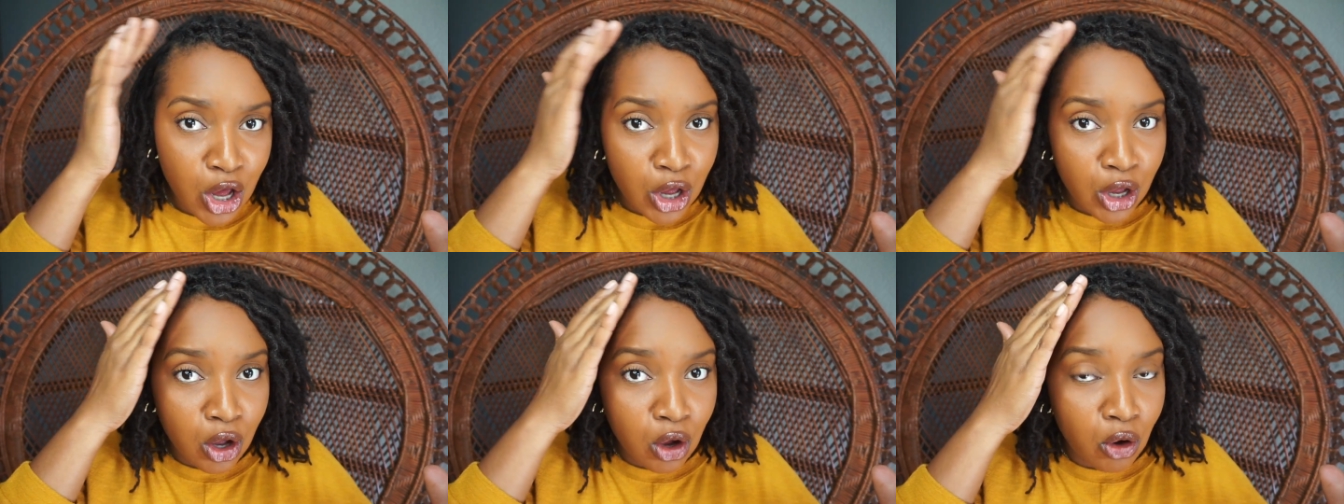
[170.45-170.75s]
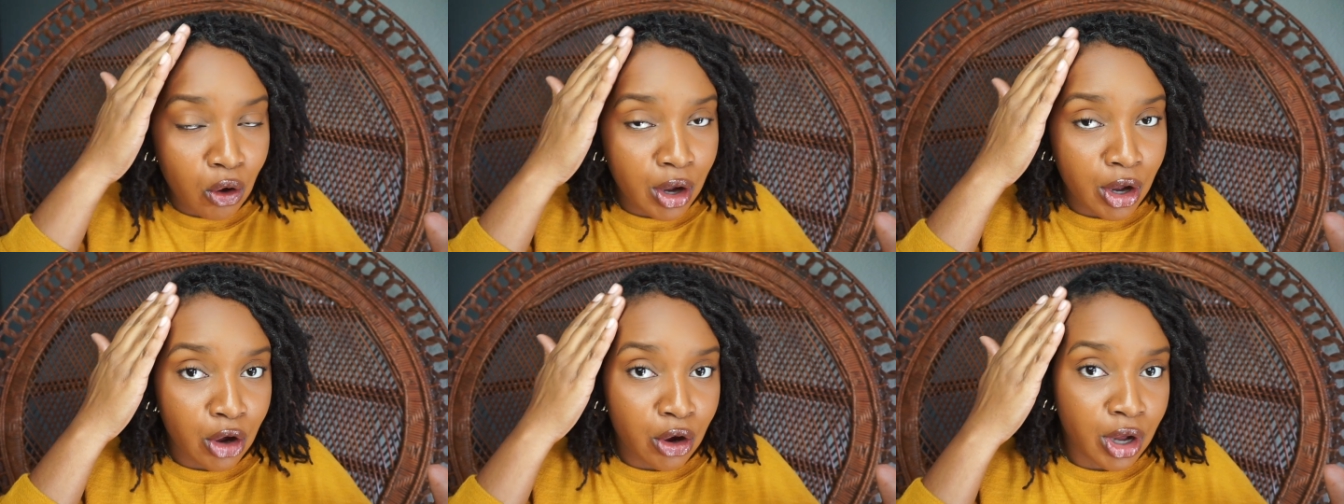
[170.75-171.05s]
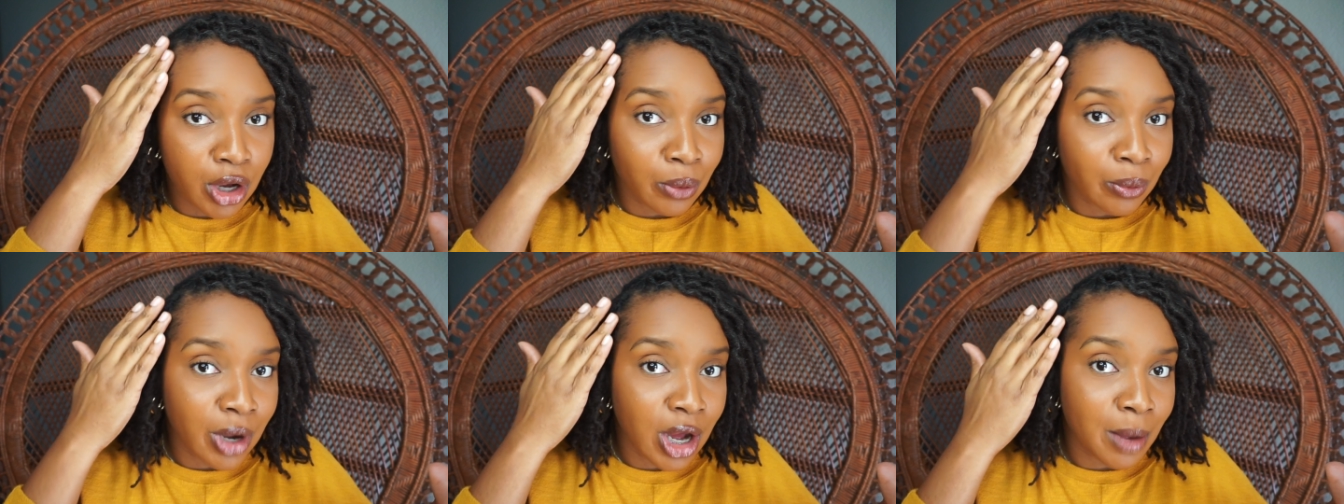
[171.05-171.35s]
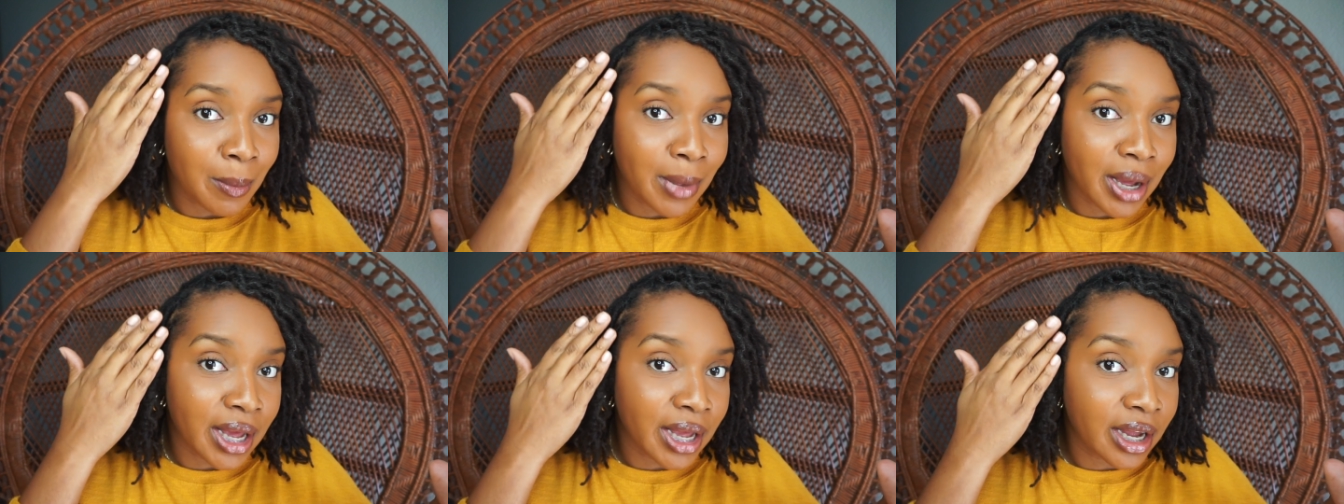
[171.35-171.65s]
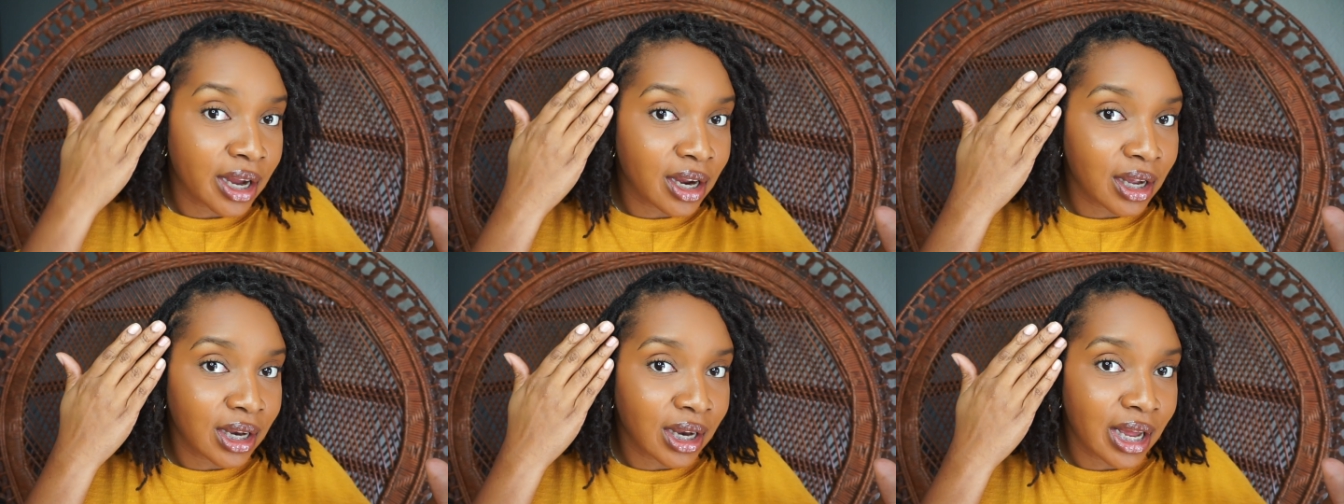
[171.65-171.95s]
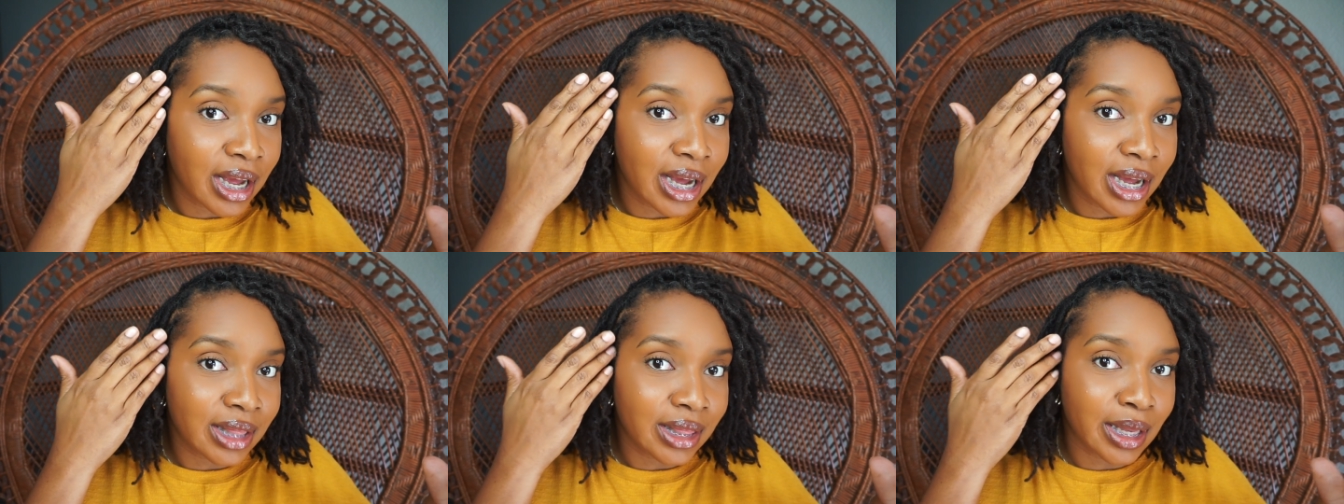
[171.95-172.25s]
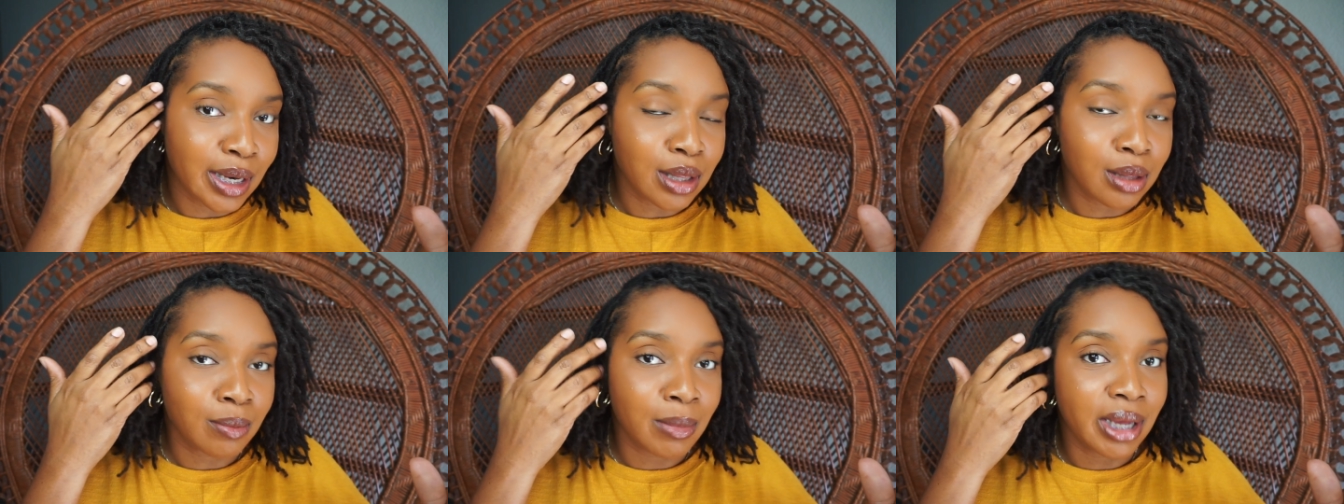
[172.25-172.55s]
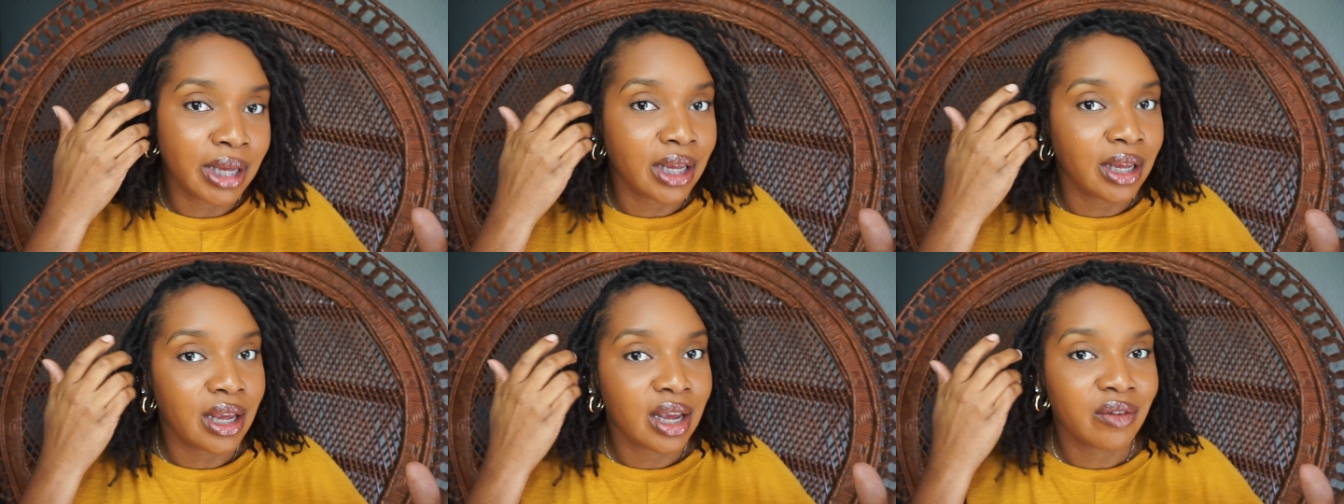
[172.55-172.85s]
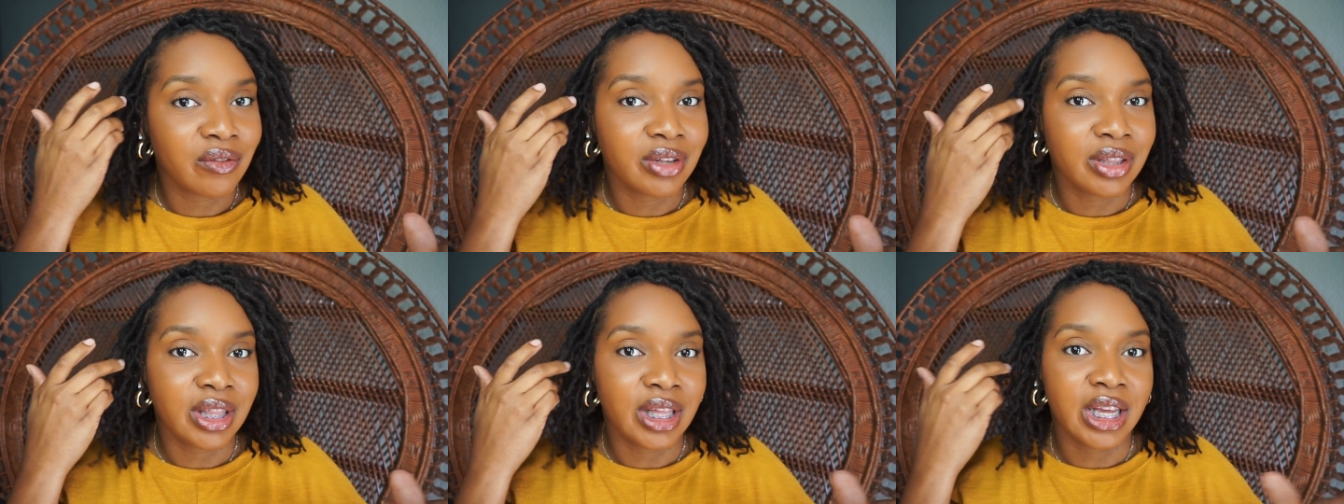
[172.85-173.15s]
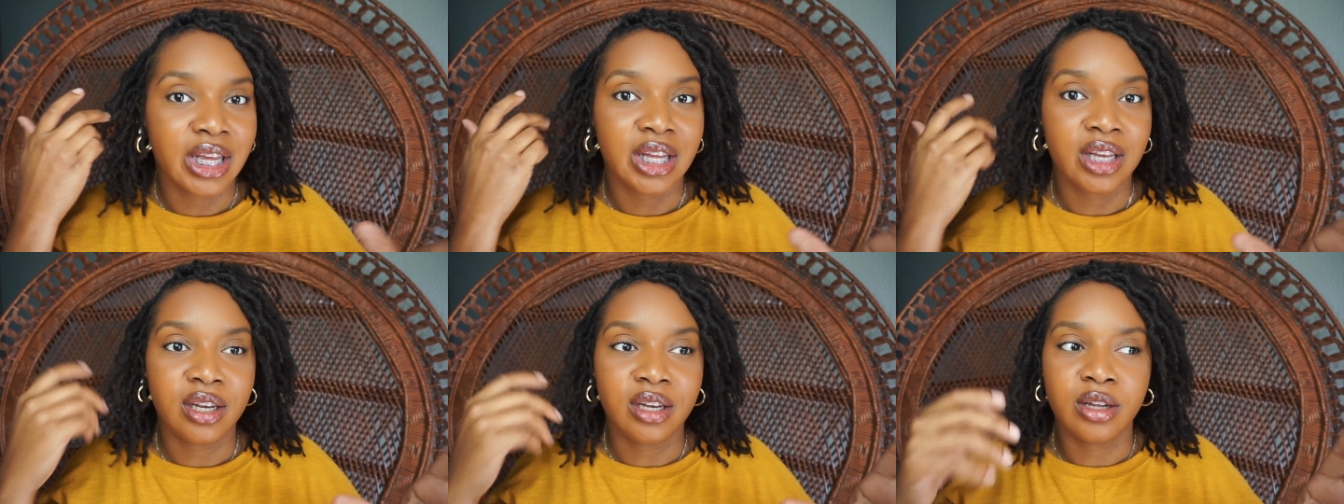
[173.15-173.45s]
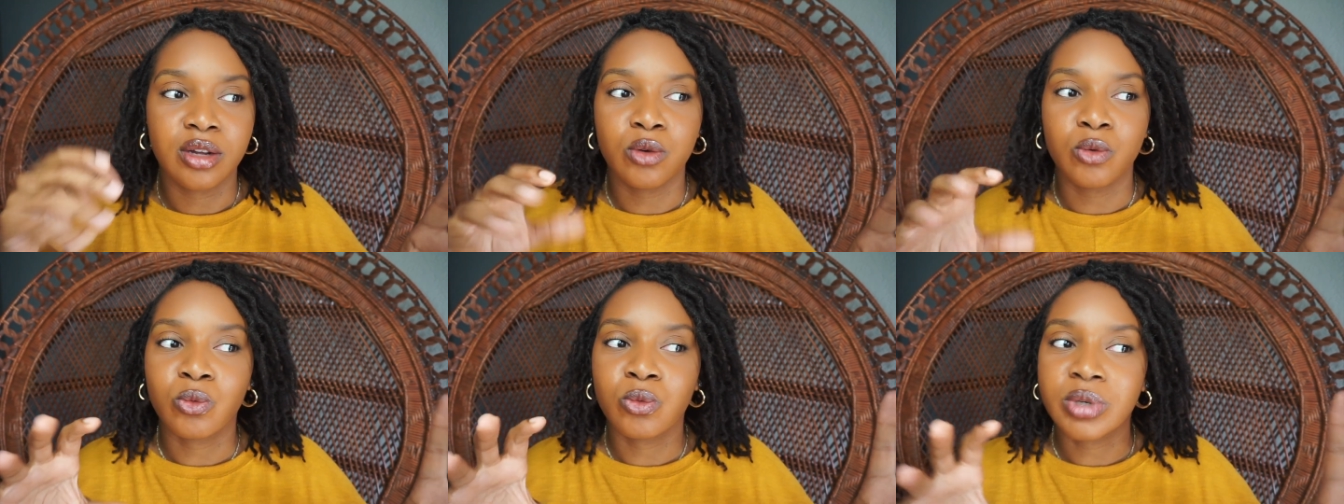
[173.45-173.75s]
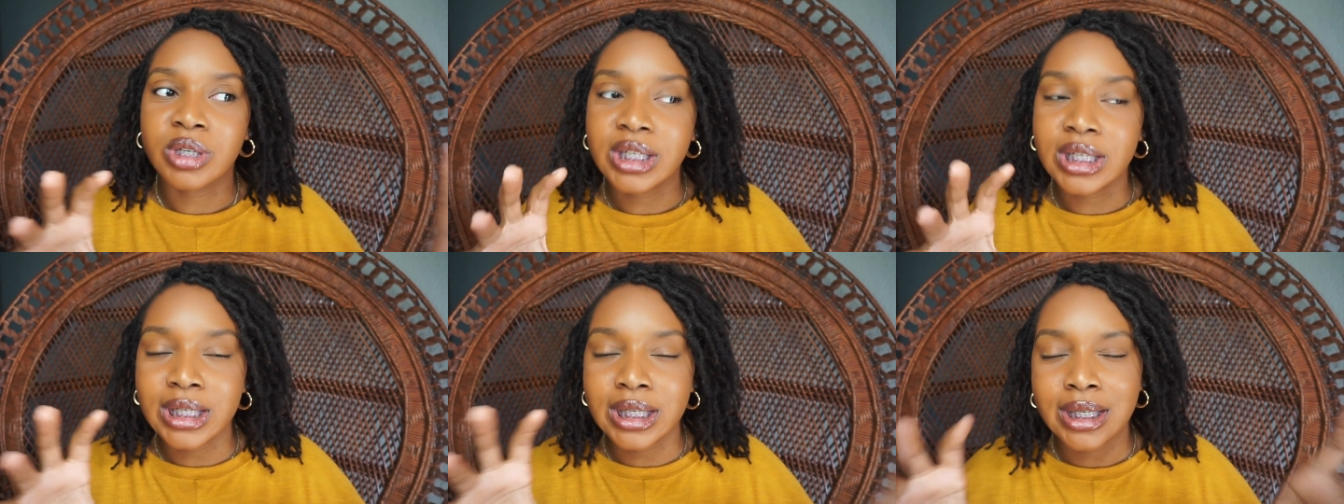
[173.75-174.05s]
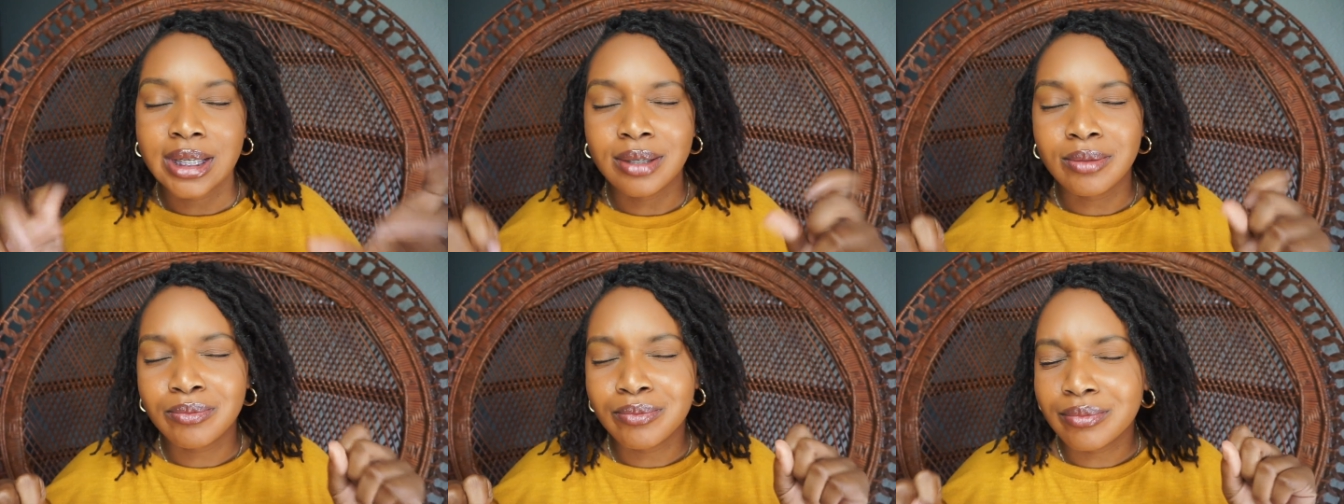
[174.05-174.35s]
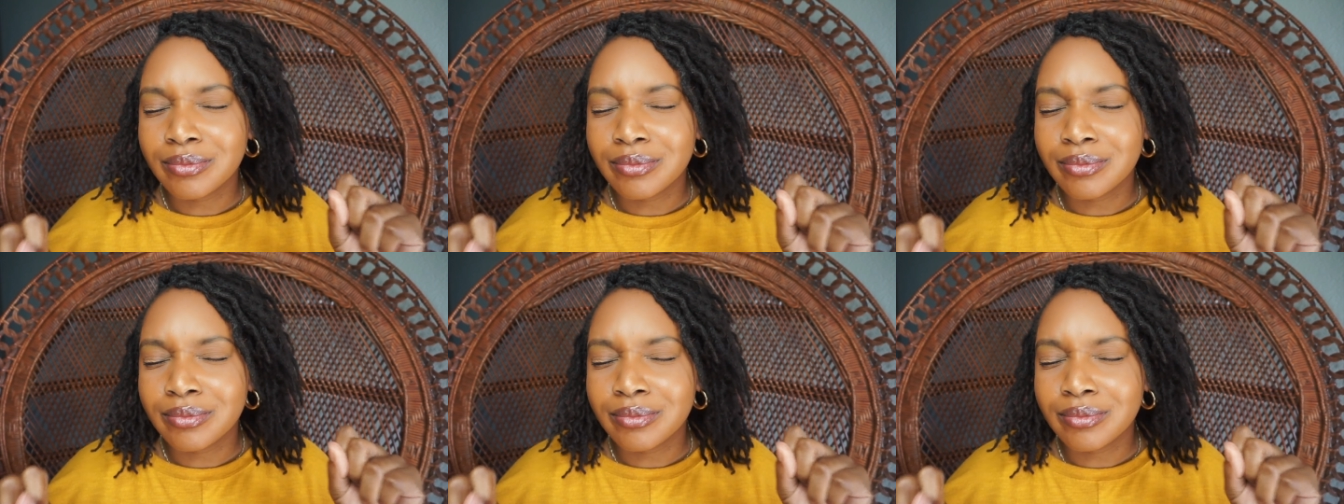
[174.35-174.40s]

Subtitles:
going on around my hairline that's making everything look really,